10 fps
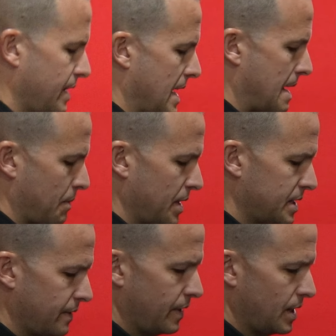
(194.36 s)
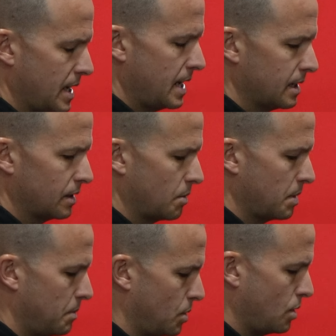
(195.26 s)
working load of
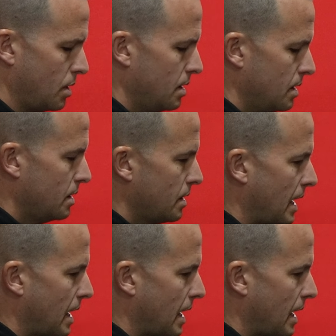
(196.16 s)
255 kgs.